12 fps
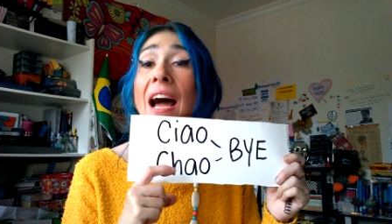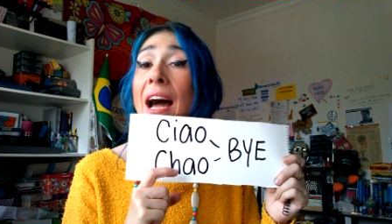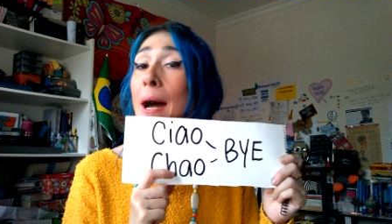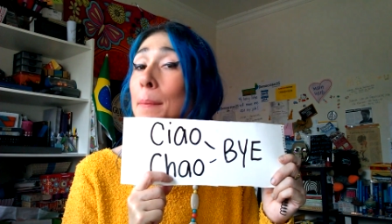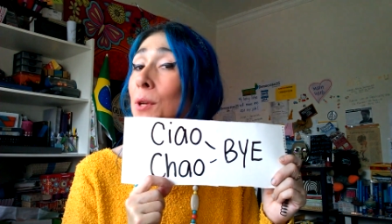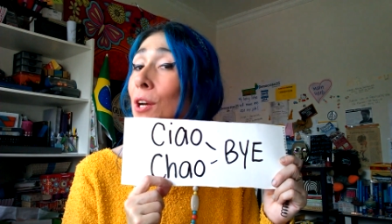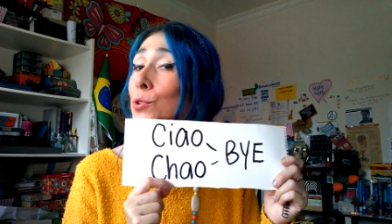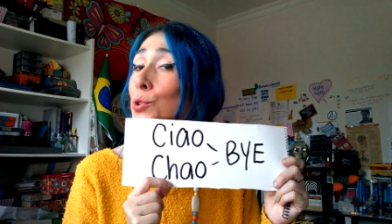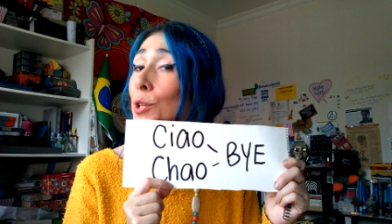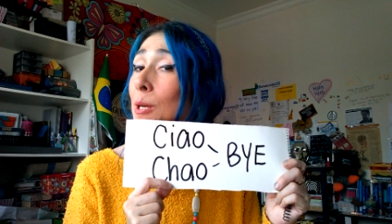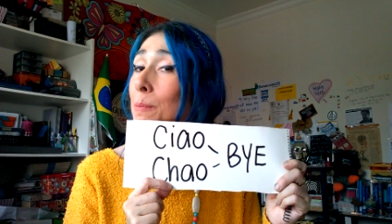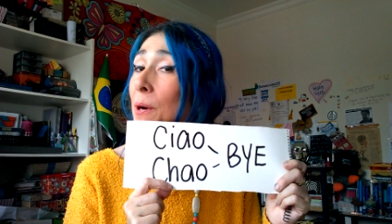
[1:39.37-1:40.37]
I'm not
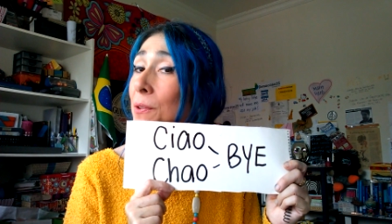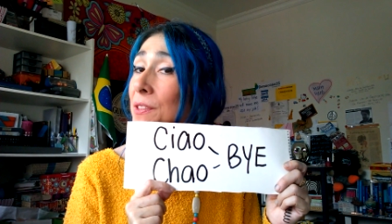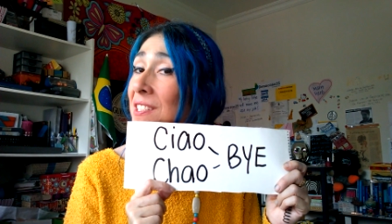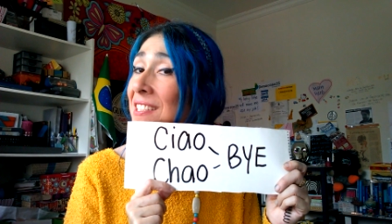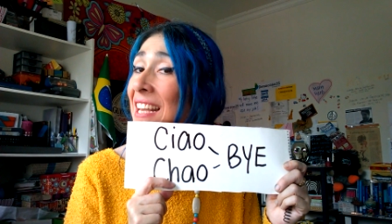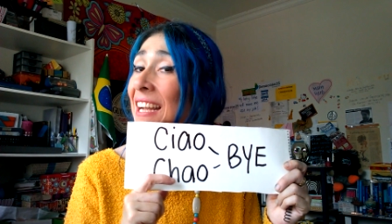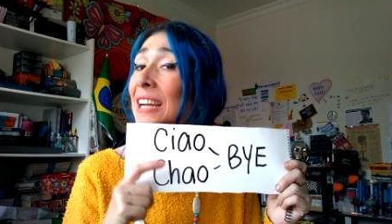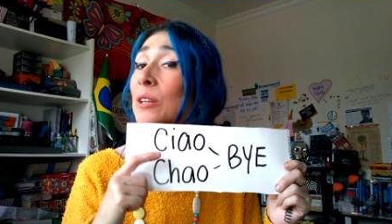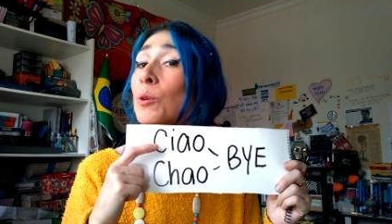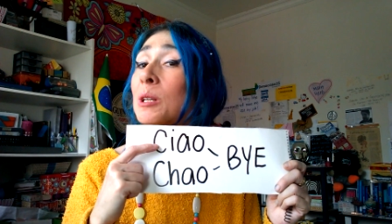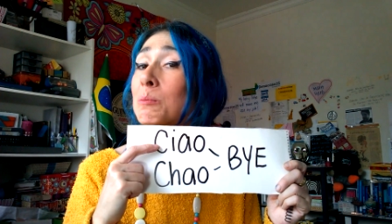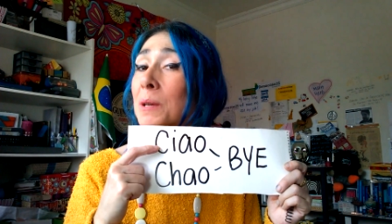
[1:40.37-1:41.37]
sure about the
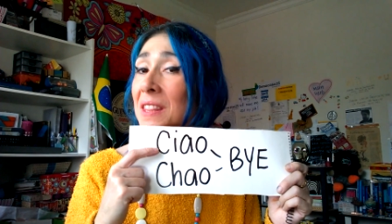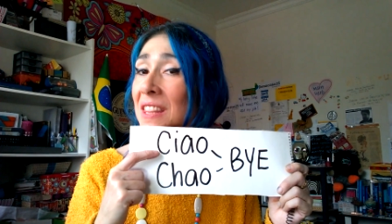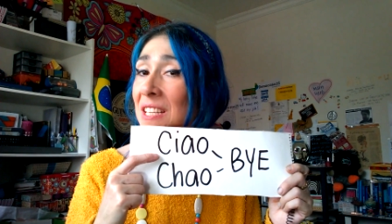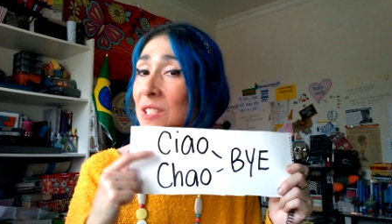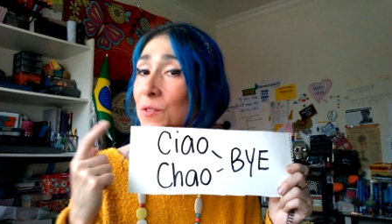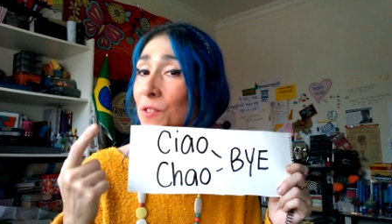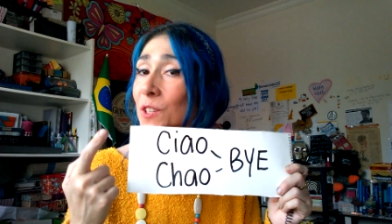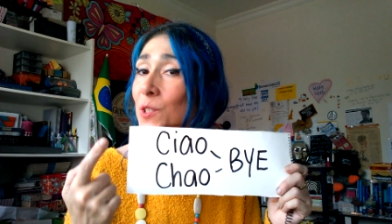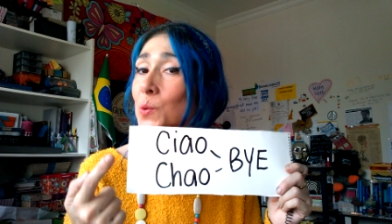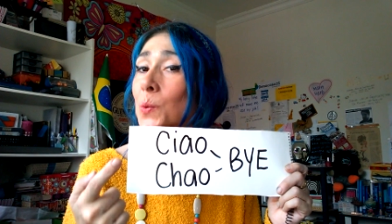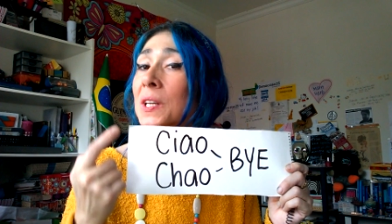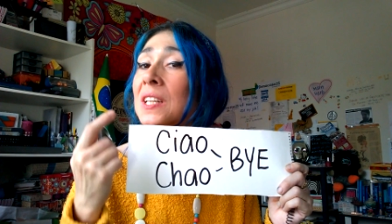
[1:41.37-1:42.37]
second one, but this
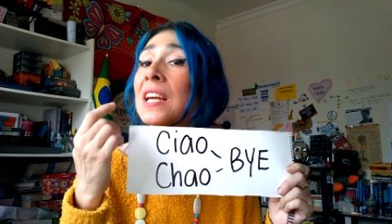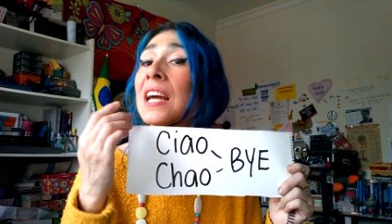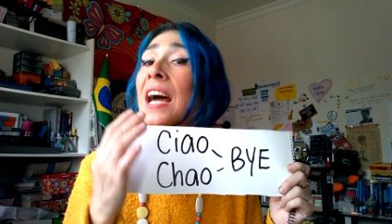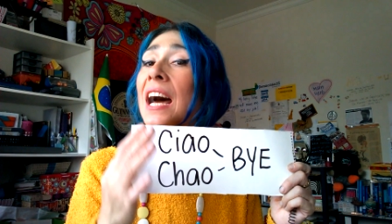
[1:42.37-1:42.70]
first one,